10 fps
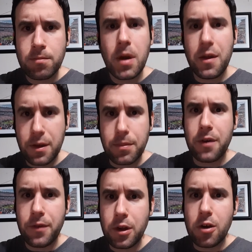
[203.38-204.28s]
I think
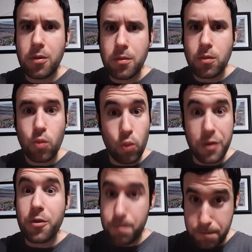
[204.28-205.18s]
Buffalo,
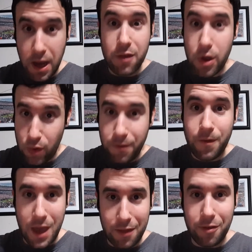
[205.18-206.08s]
with
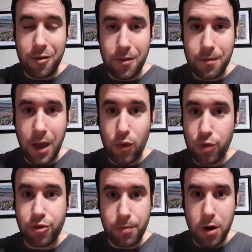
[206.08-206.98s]
fans at
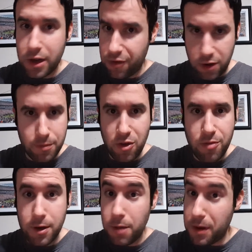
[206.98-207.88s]
Orchard Park. It's going to be
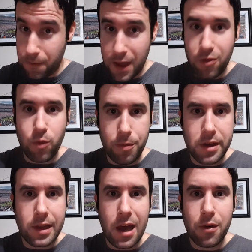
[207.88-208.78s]
small, but fans will be
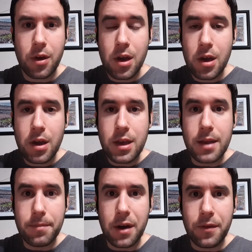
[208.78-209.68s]
allowed
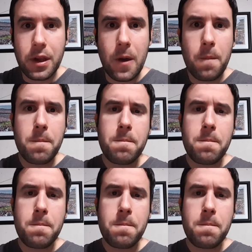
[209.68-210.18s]
in Buffalo.